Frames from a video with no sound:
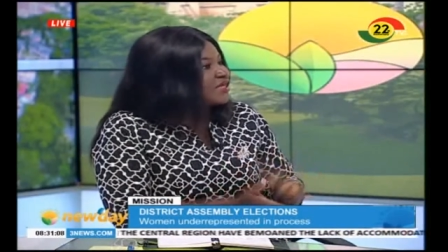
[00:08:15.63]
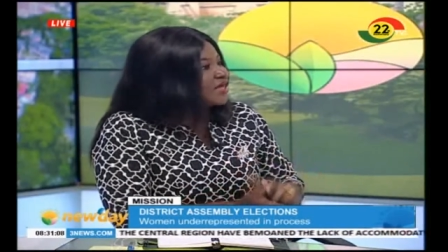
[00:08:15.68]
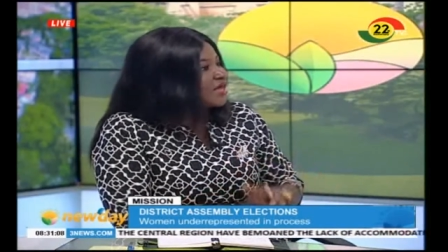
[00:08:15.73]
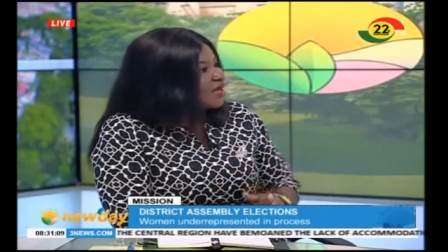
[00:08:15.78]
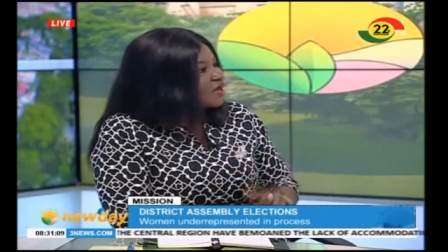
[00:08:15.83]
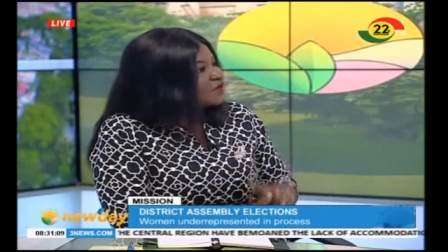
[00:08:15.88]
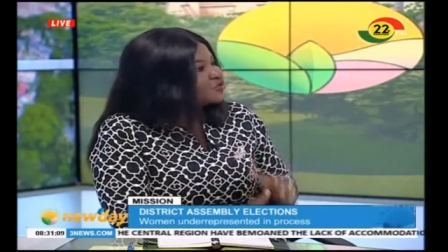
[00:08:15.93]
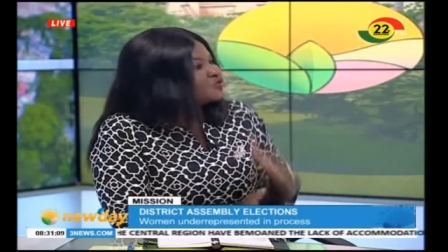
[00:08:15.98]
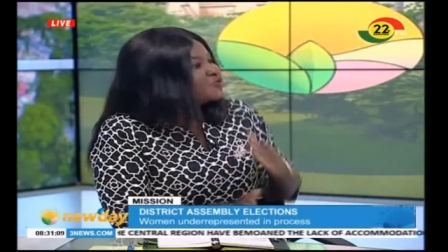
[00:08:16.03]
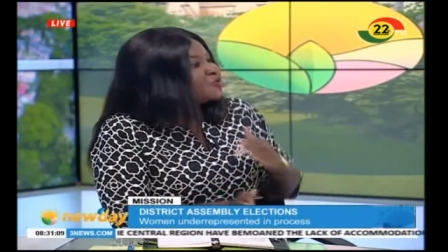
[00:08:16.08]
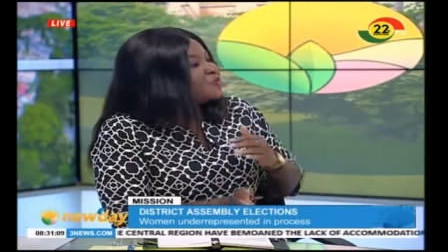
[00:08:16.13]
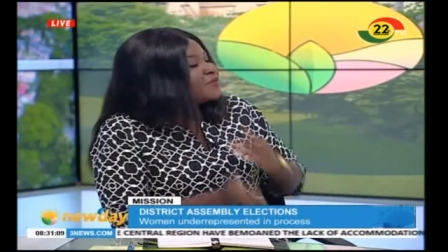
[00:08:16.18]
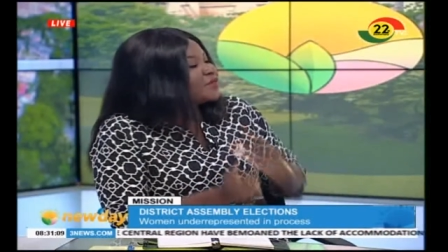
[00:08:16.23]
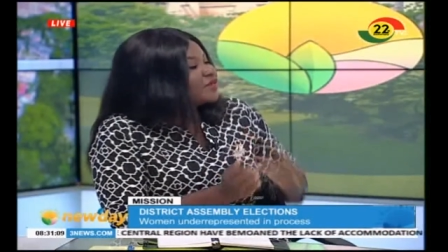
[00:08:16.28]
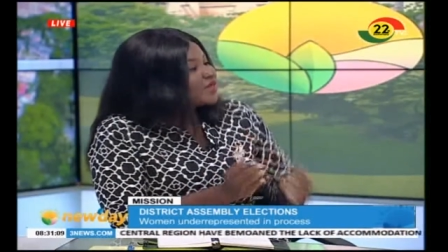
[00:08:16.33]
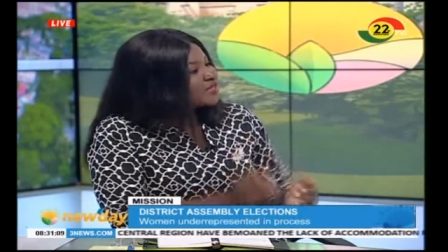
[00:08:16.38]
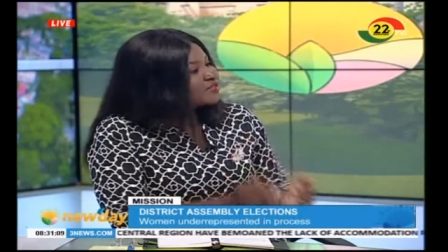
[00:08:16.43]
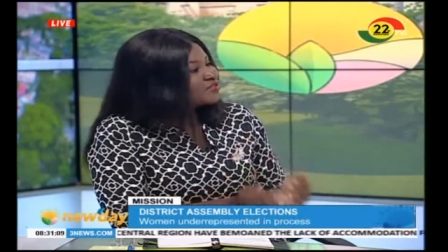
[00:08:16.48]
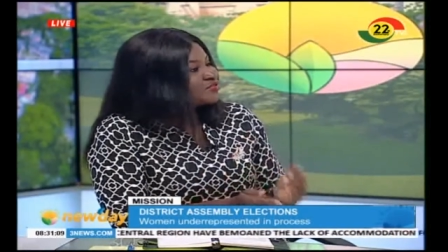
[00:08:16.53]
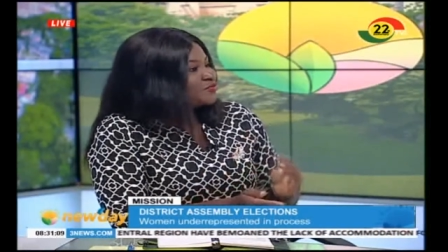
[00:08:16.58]
How do you
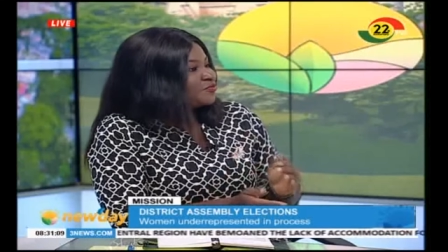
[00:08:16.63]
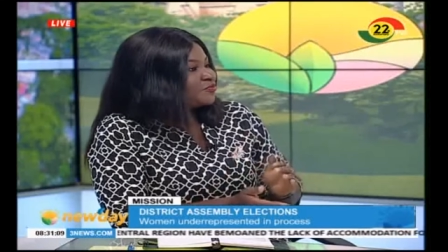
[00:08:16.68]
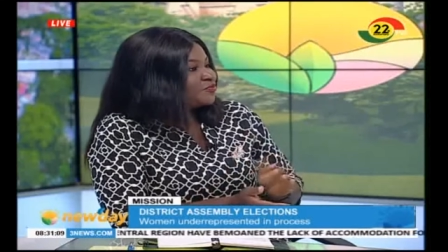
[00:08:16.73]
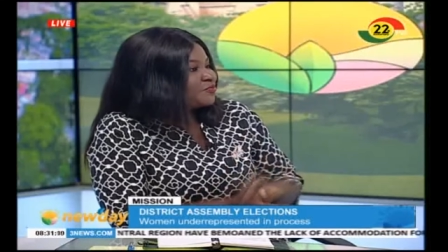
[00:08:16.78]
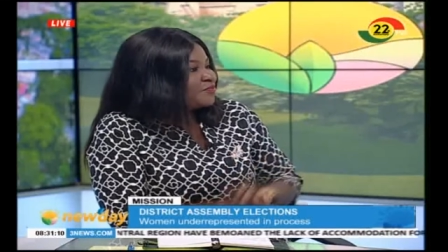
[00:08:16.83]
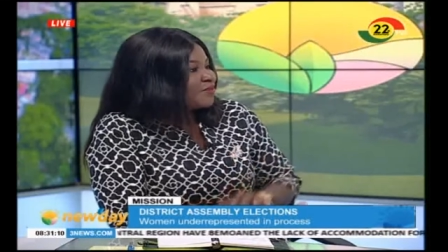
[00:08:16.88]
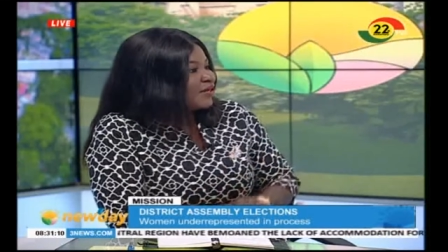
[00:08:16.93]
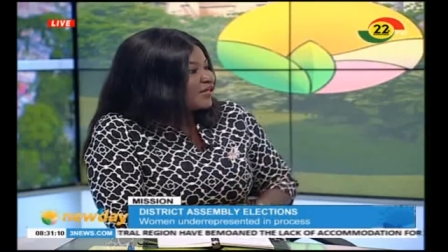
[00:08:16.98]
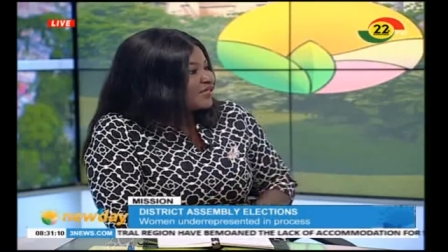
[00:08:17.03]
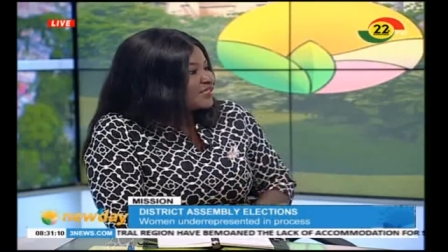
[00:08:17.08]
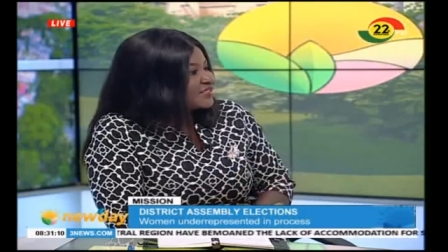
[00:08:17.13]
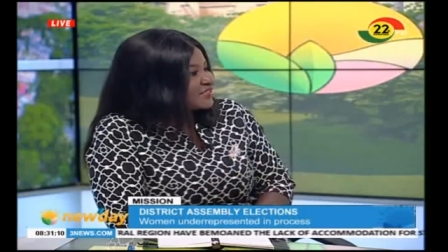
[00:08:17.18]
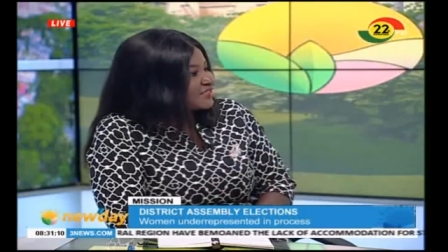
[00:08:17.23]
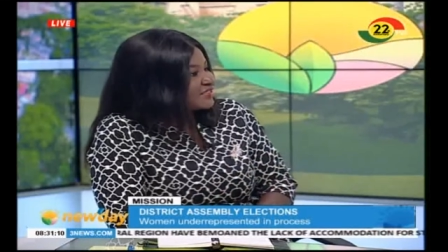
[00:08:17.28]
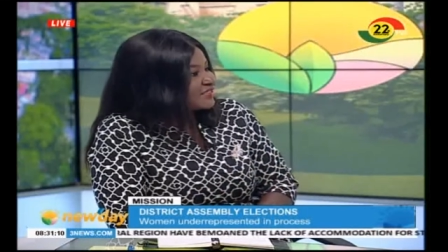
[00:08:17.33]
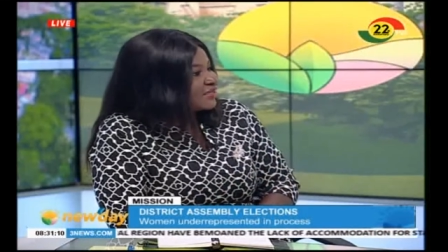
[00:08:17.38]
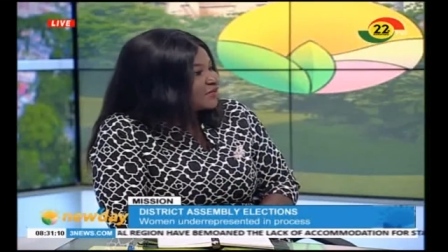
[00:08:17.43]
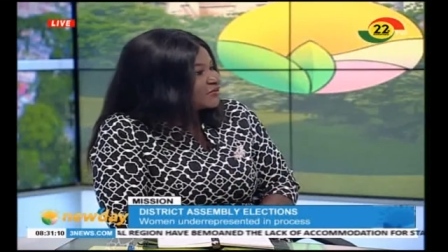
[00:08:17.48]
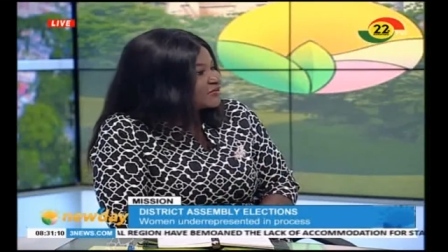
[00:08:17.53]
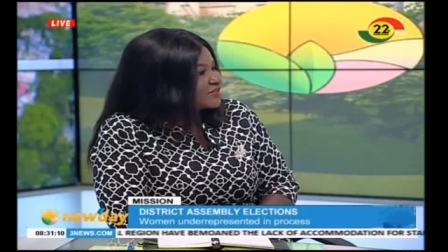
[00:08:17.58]
plan to balance
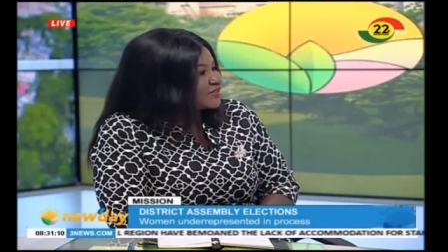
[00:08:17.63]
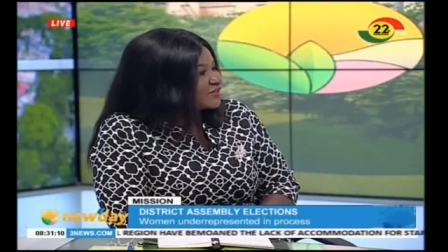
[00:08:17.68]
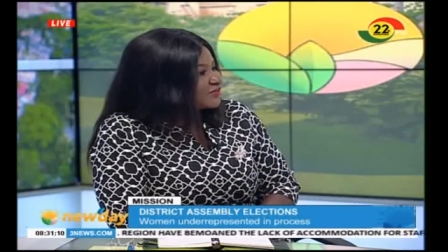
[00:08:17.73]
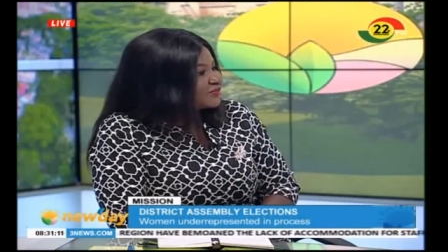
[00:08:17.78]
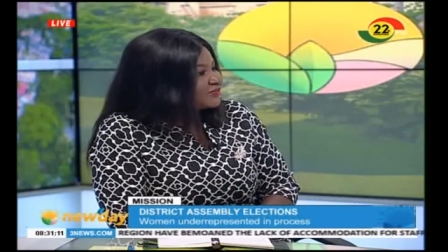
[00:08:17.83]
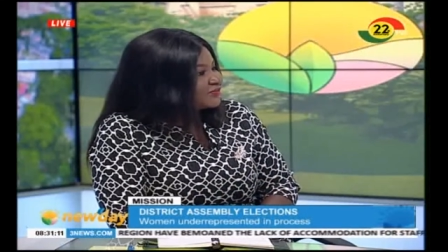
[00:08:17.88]
it out?